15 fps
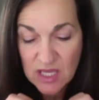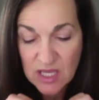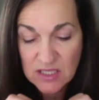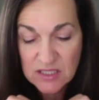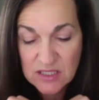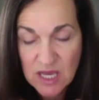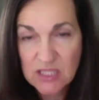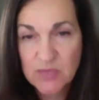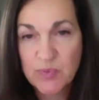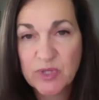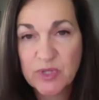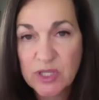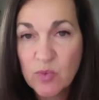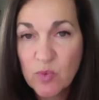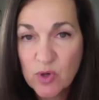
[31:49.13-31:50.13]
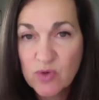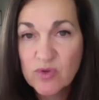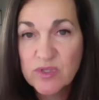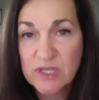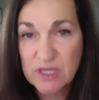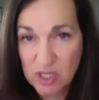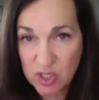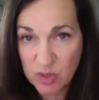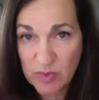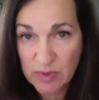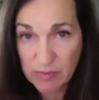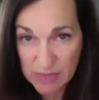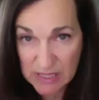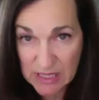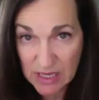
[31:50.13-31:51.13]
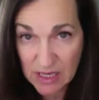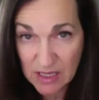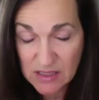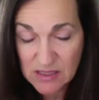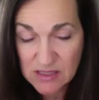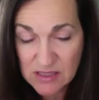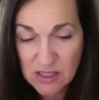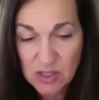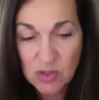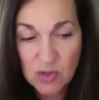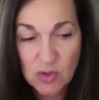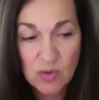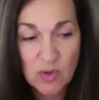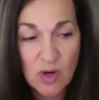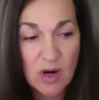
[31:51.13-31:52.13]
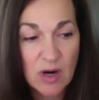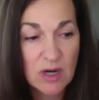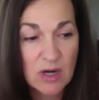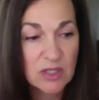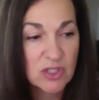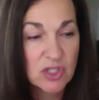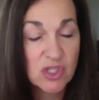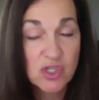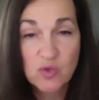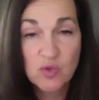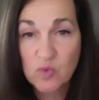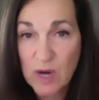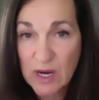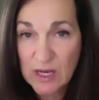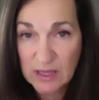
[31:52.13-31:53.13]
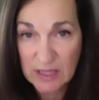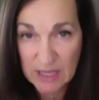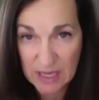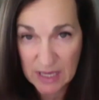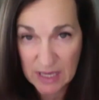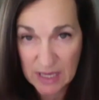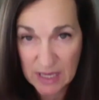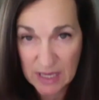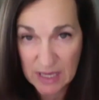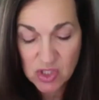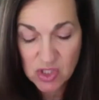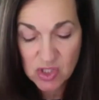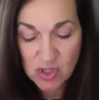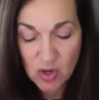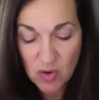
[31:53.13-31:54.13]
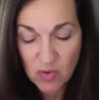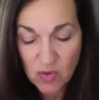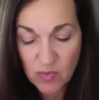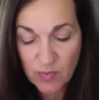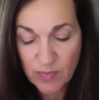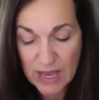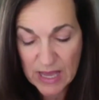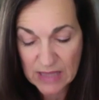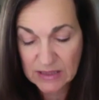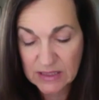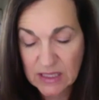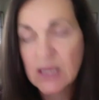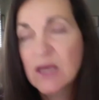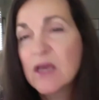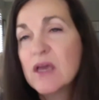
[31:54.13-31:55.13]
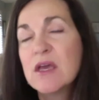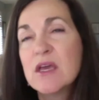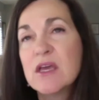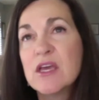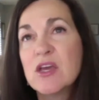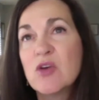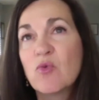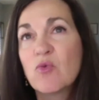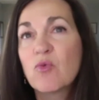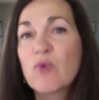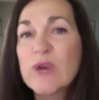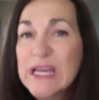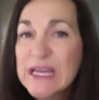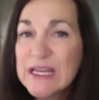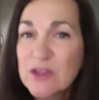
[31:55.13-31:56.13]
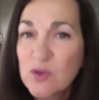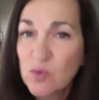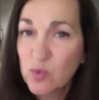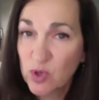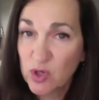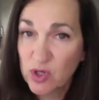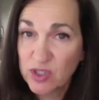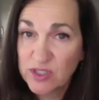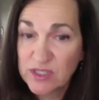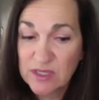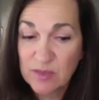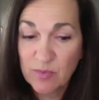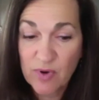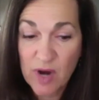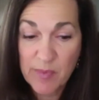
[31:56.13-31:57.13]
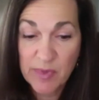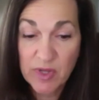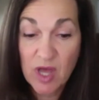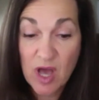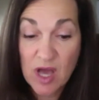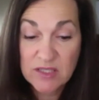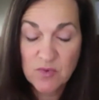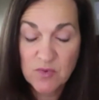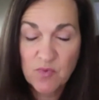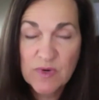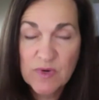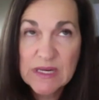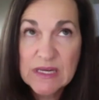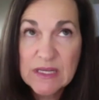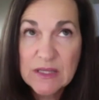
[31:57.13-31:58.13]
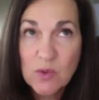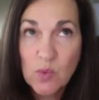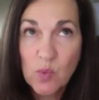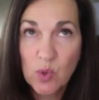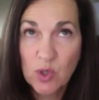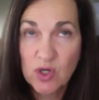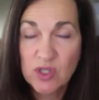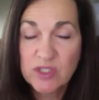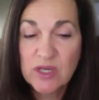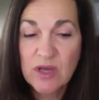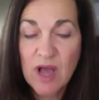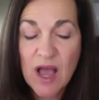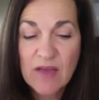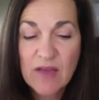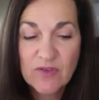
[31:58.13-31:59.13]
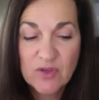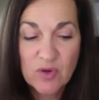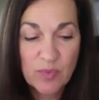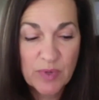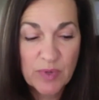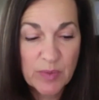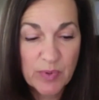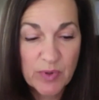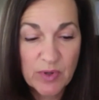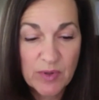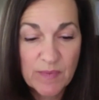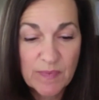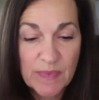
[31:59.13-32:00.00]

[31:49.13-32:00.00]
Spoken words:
desperately wounded human beings who are struggling so badly, read the words in Primal Loss. Read the words. I have told people,